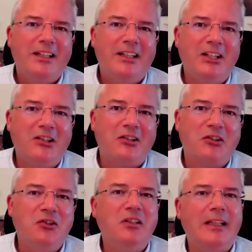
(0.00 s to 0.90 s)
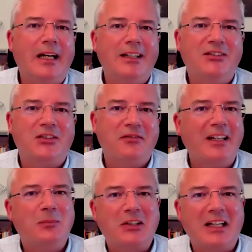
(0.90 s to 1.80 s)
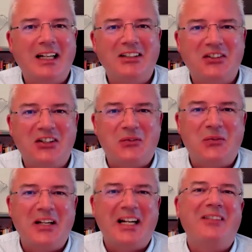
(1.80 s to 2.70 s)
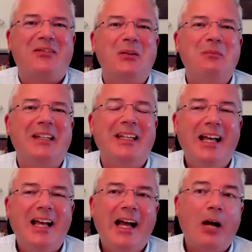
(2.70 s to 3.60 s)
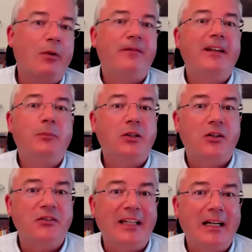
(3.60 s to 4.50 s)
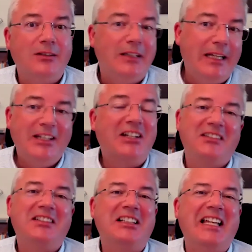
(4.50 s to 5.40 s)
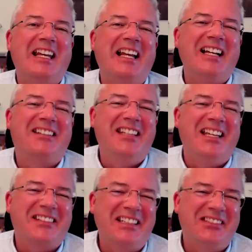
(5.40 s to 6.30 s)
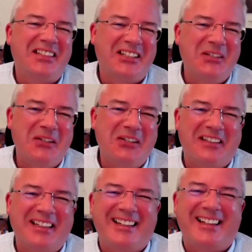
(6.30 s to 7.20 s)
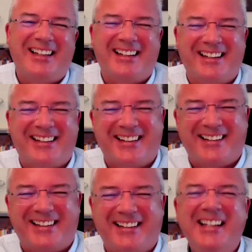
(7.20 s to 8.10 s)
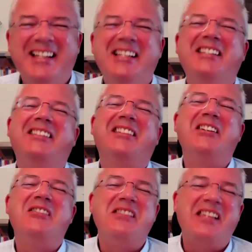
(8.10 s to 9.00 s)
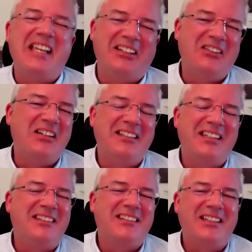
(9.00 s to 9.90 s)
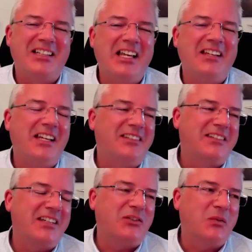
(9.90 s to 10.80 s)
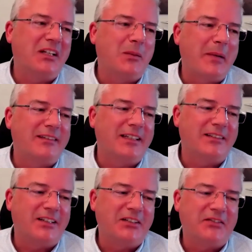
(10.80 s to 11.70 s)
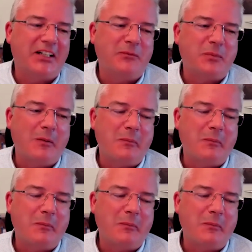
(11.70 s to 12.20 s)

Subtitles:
either Google ads or Facebook ads or whatever it might be. And when Facebook goes down, you can still get access into the community. So yeah, no, it's one of the best things I've probably